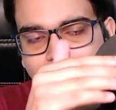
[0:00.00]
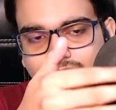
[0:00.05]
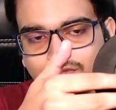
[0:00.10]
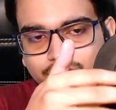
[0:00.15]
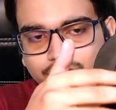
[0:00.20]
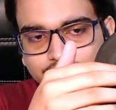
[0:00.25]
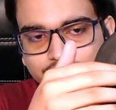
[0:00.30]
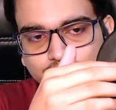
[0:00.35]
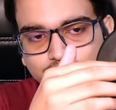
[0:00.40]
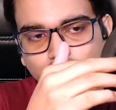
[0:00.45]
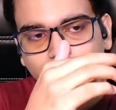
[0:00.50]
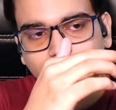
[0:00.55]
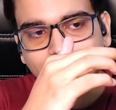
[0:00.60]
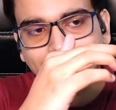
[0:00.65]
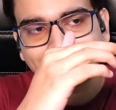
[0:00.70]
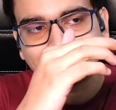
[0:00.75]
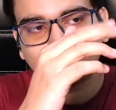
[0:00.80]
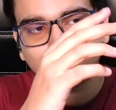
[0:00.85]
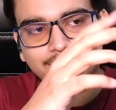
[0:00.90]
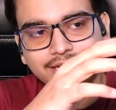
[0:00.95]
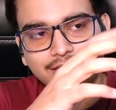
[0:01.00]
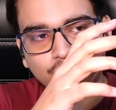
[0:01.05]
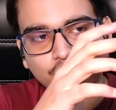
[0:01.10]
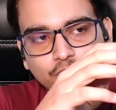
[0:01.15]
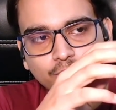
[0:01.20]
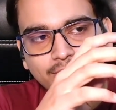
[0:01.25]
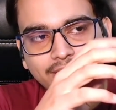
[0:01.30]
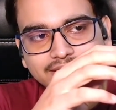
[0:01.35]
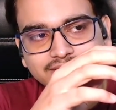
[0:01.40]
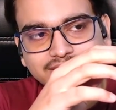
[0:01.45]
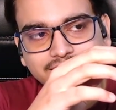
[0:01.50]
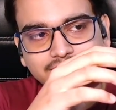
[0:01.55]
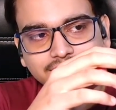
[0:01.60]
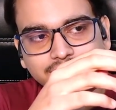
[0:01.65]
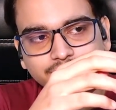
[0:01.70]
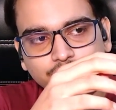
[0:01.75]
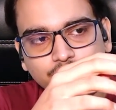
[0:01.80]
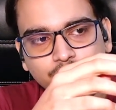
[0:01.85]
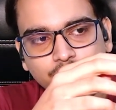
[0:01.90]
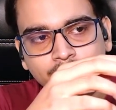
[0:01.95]
Okay, so neither metal nor plastic, it
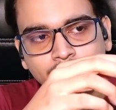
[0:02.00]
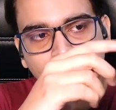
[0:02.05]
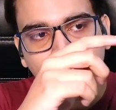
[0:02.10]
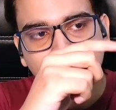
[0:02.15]
is foam.